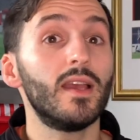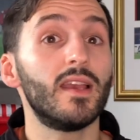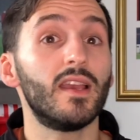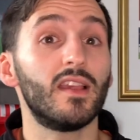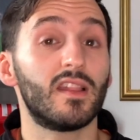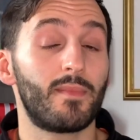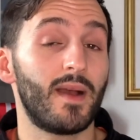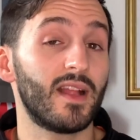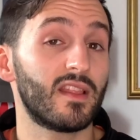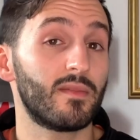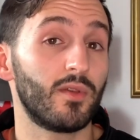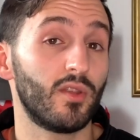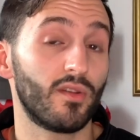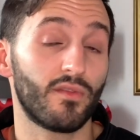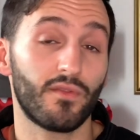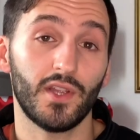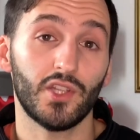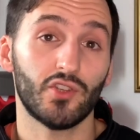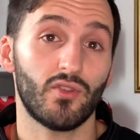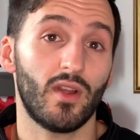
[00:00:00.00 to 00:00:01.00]
he's about to be on a
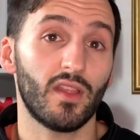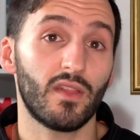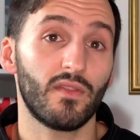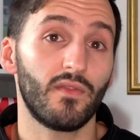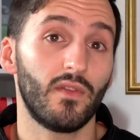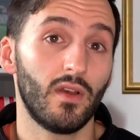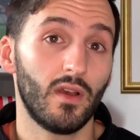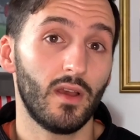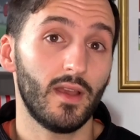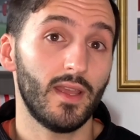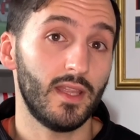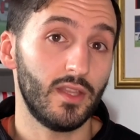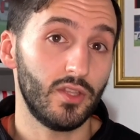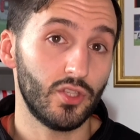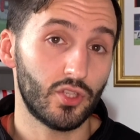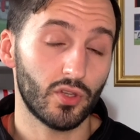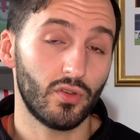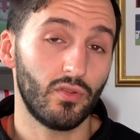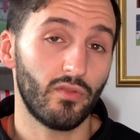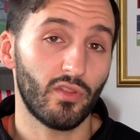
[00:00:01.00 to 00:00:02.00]
free transfer in
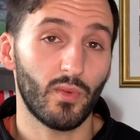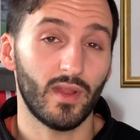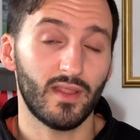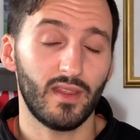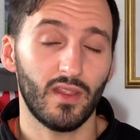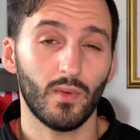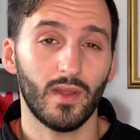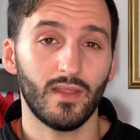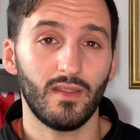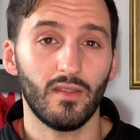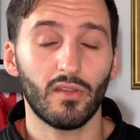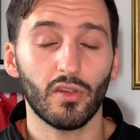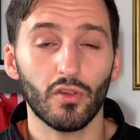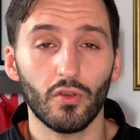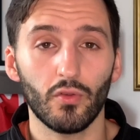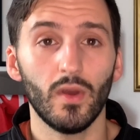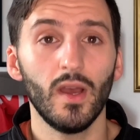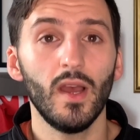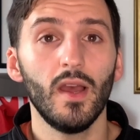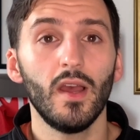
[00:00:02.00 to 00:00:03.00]
June
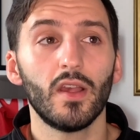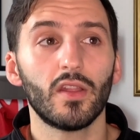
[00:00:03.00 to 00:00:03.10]
2022.